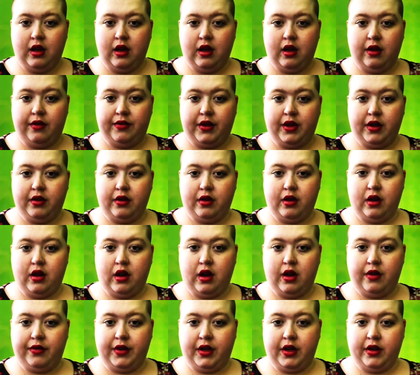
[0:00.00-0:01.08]
a few
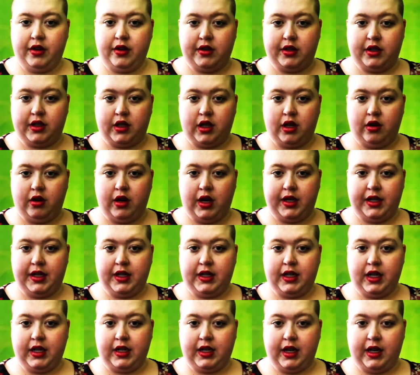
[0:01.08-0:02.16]
years ago I did
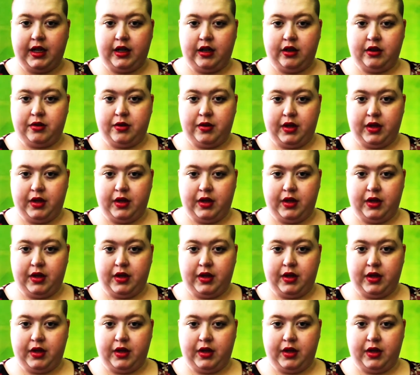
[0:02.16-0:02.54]
get diagnosed